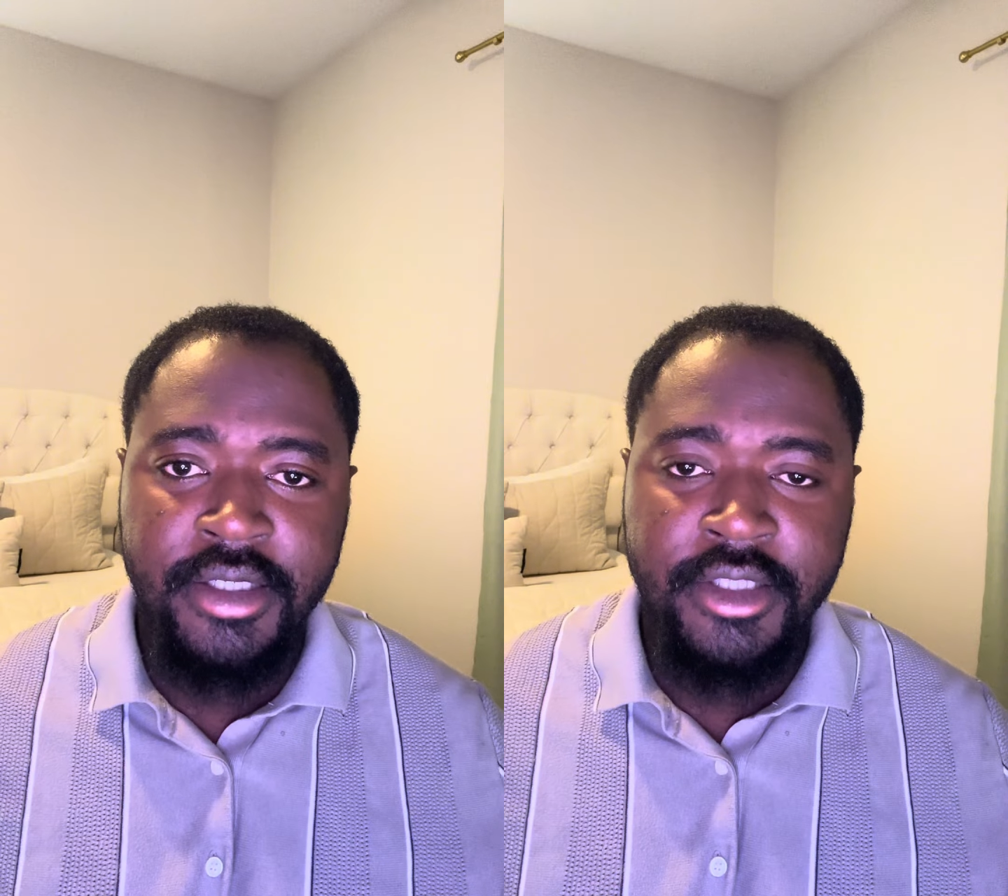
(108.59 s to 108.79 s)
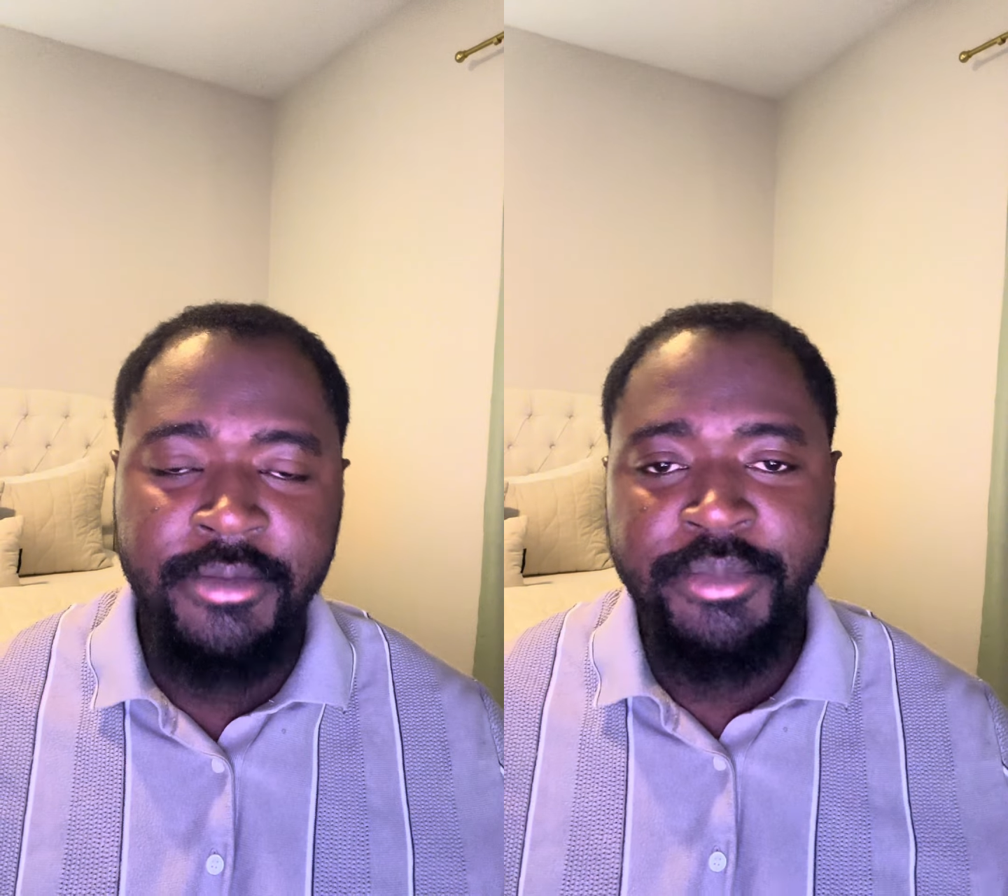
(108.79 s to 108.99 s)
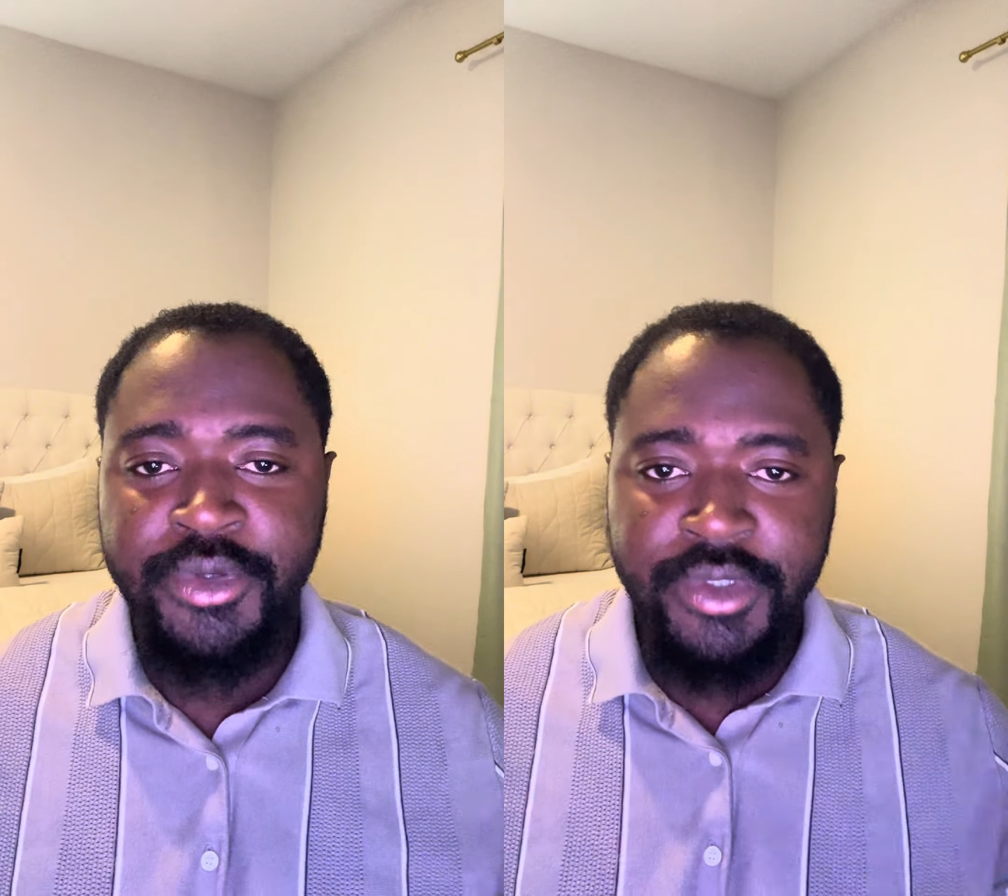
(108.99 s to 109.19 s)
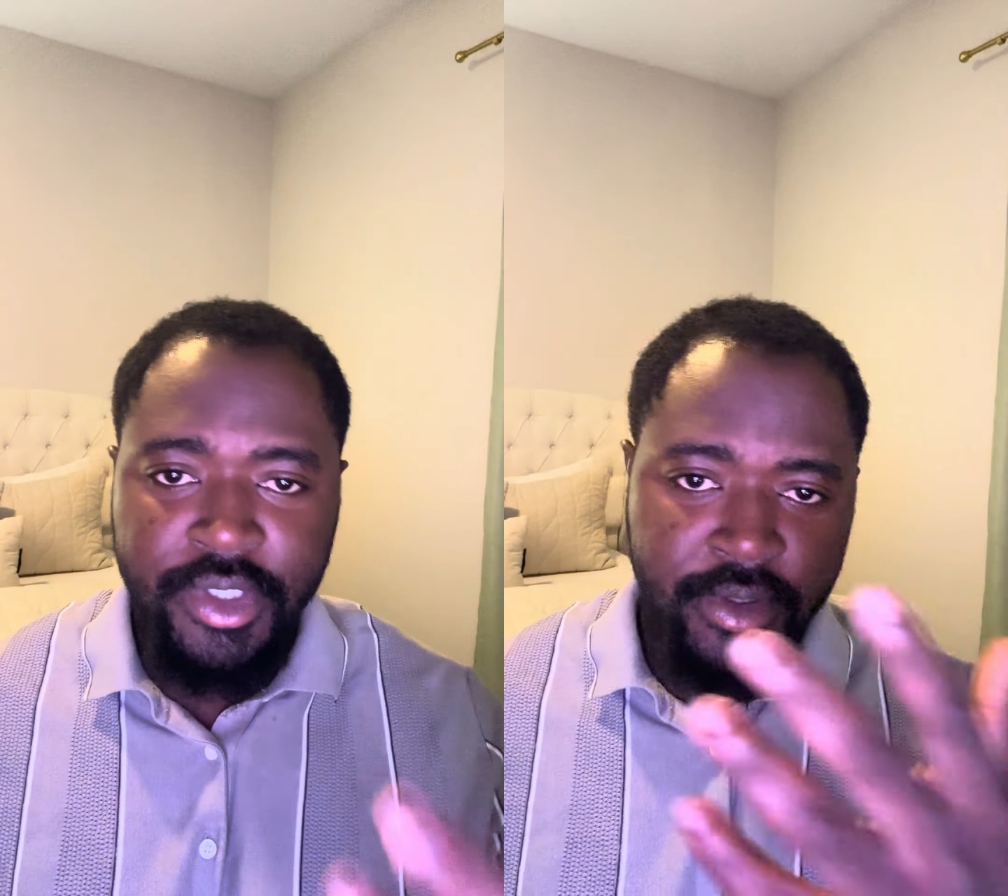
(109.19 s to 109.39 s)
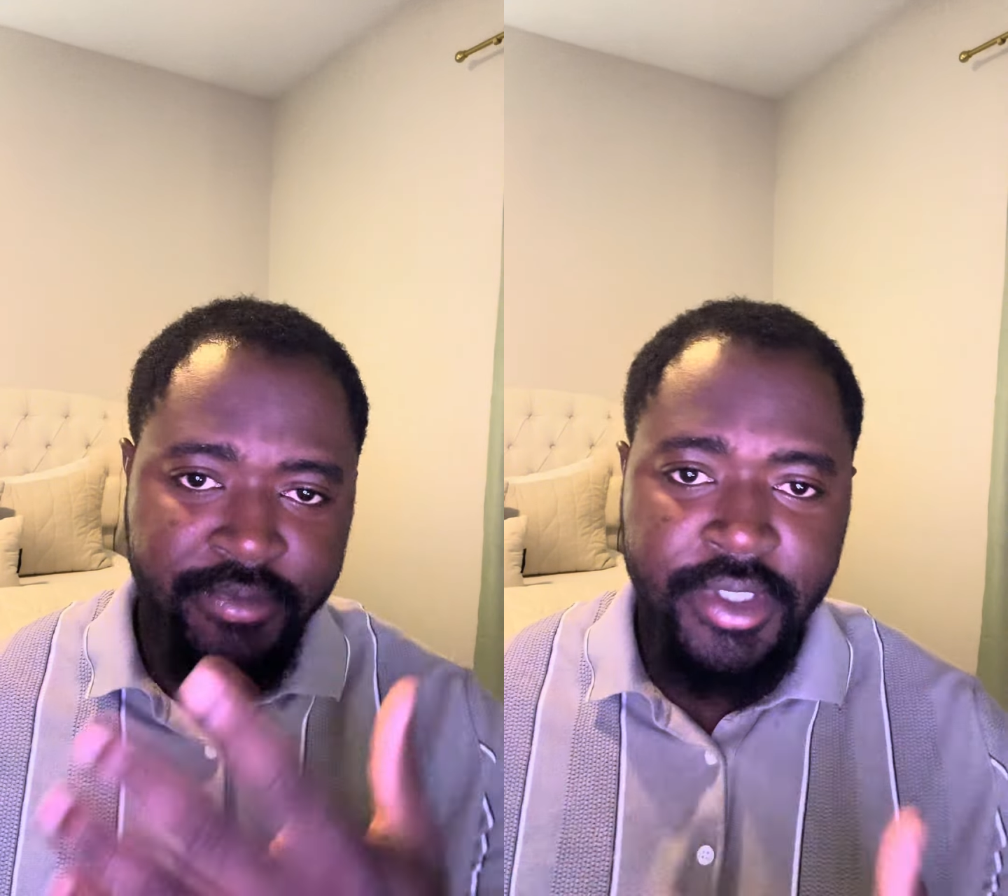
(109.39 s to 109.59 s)
The beauty
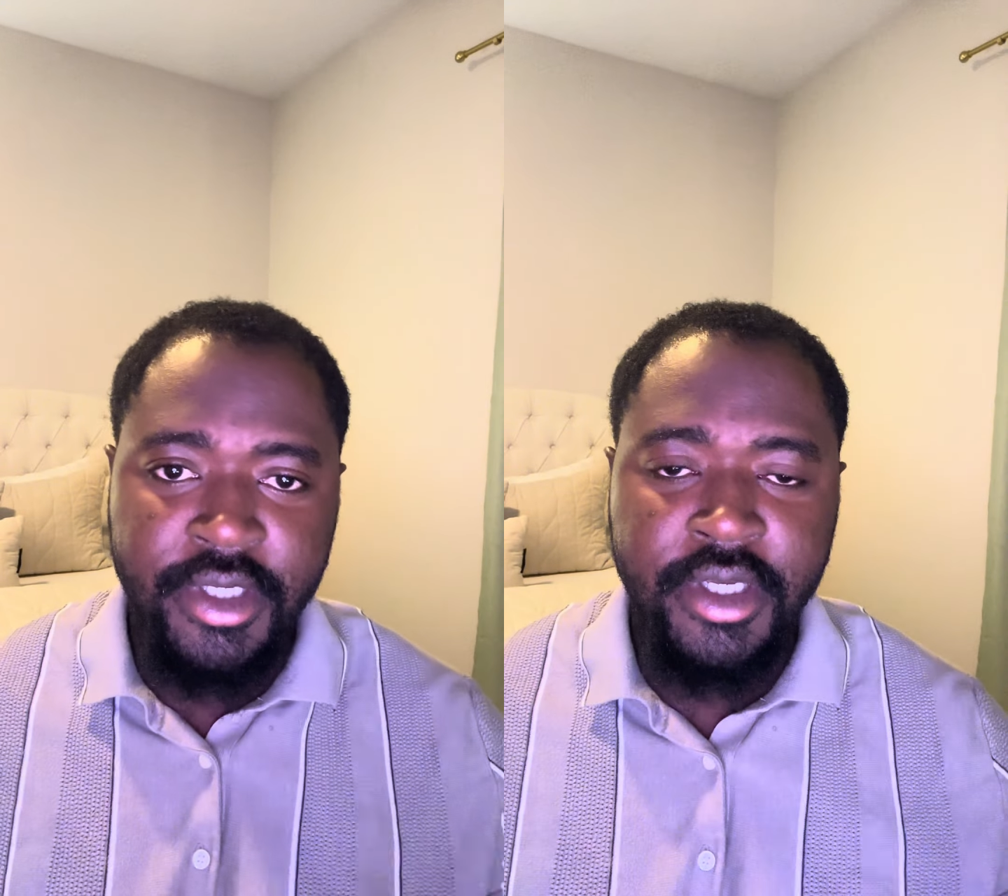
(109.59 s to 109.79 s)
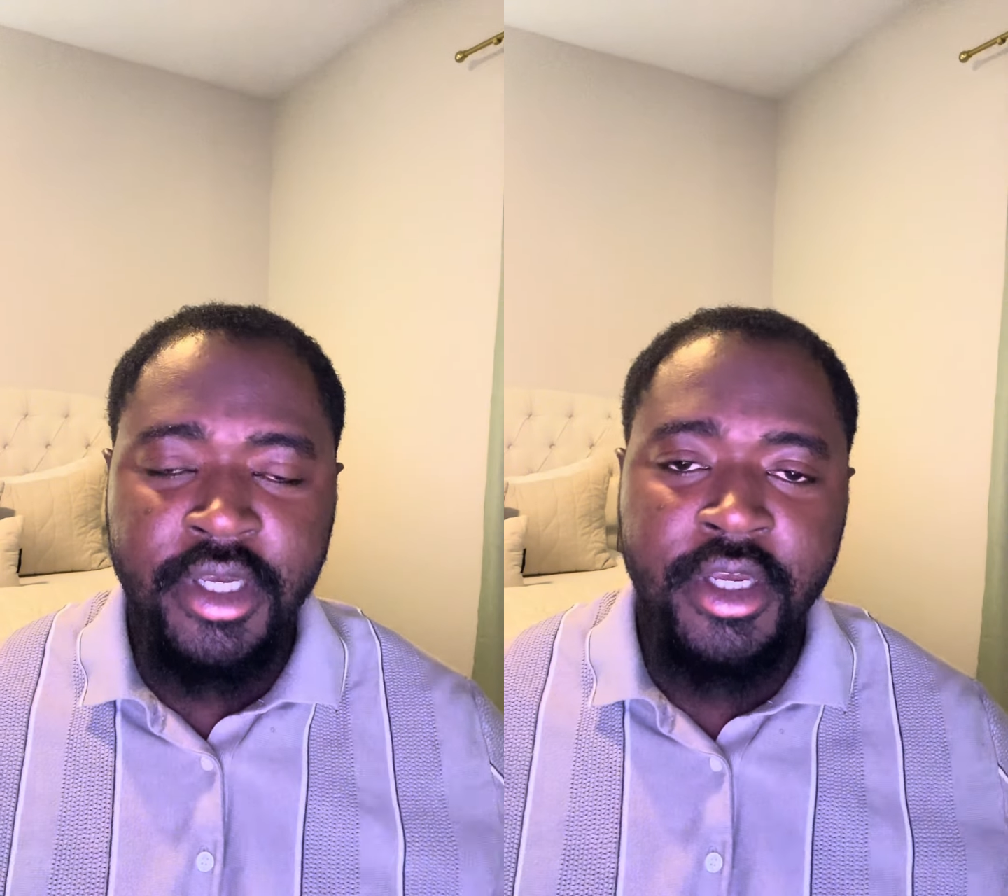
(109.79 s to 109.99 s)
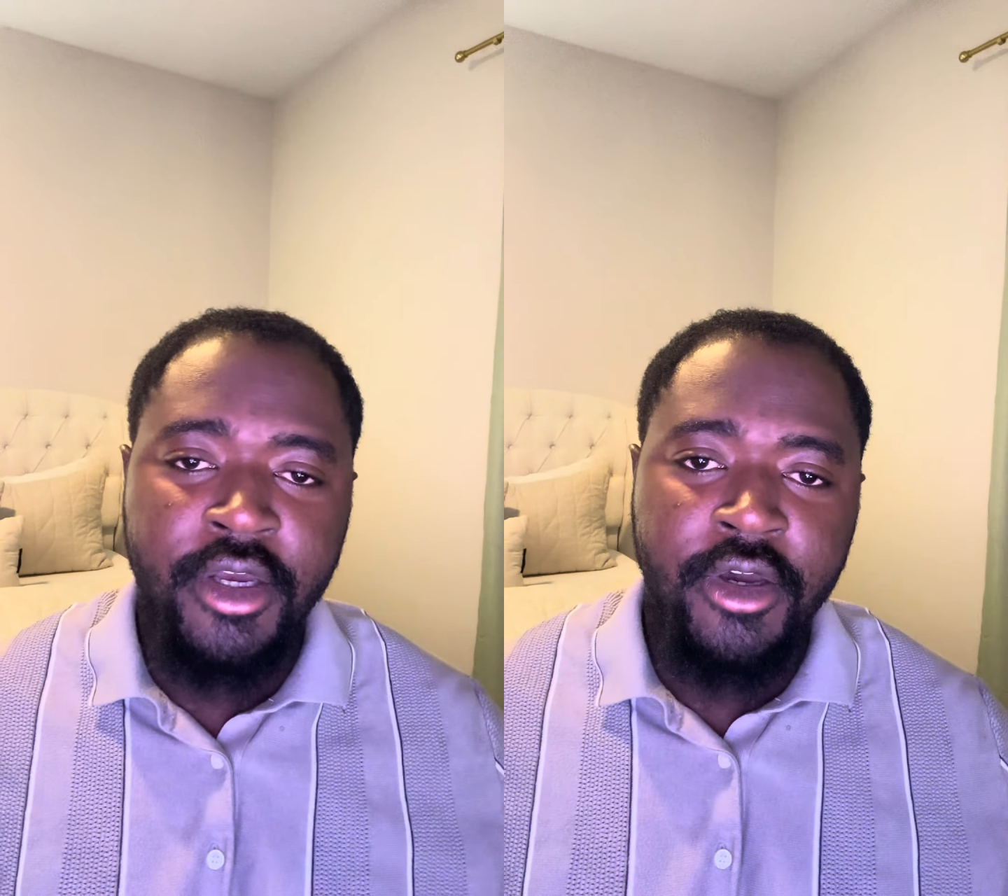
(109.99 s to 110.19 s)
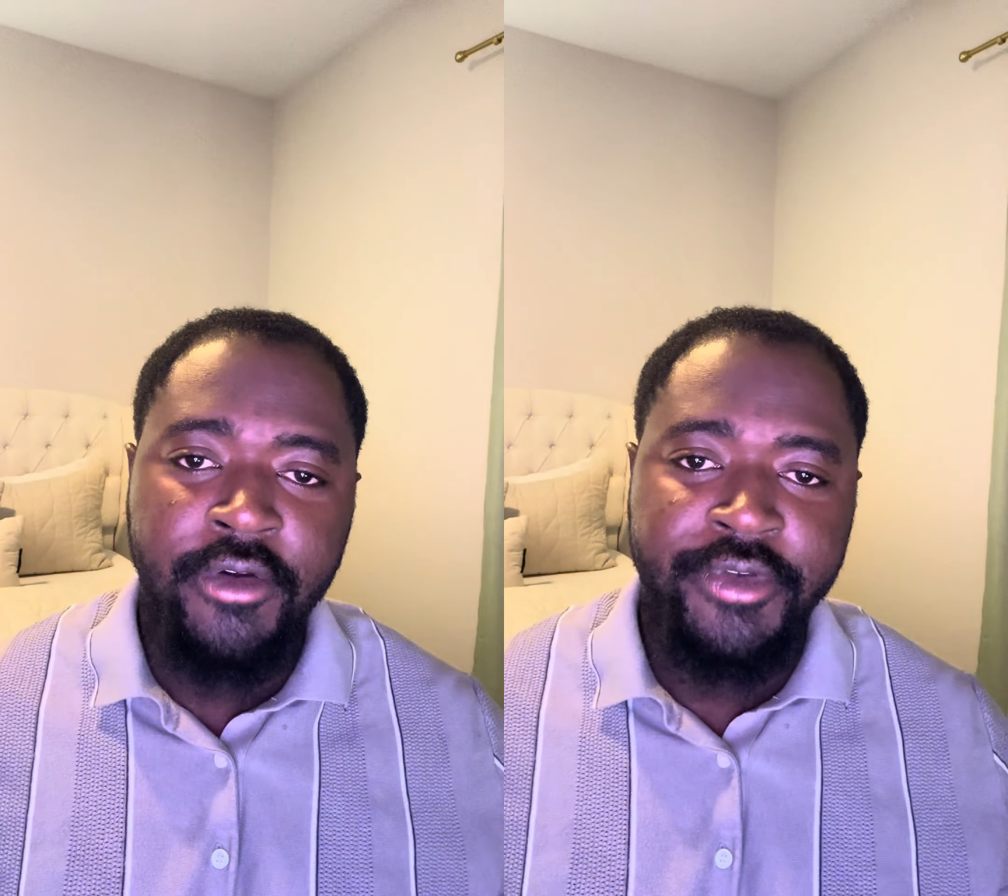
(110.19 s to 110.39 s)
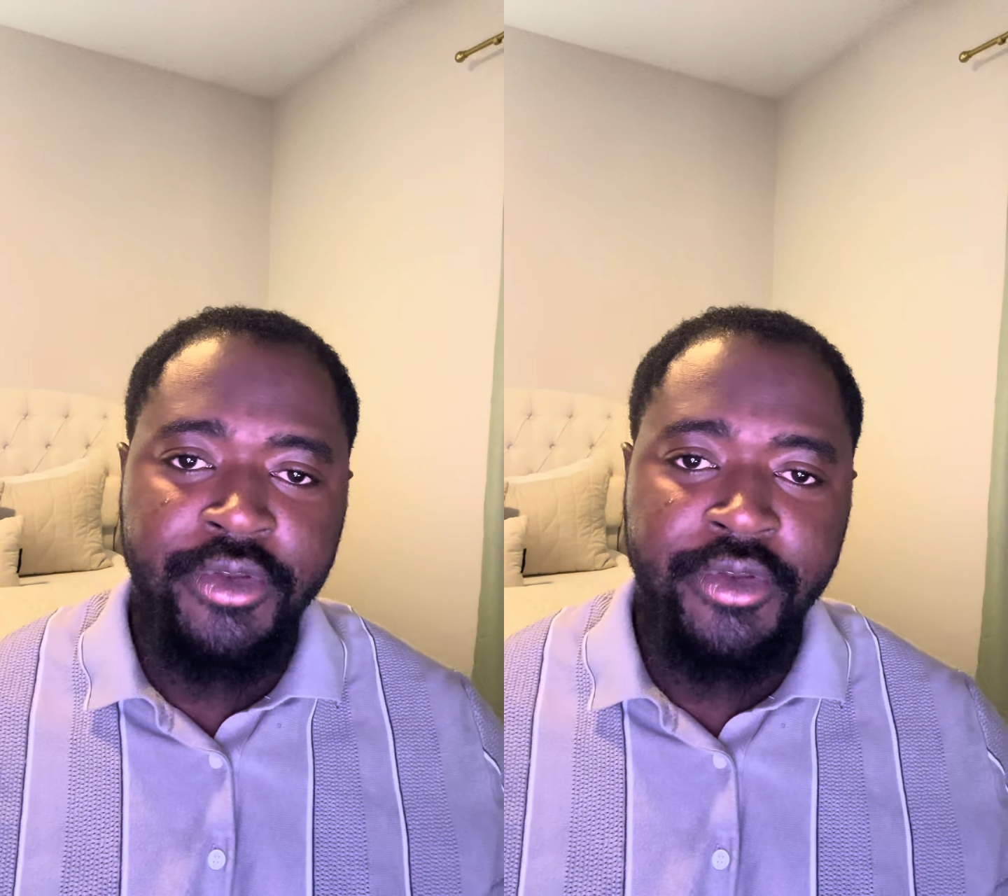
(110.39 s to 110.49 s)
of your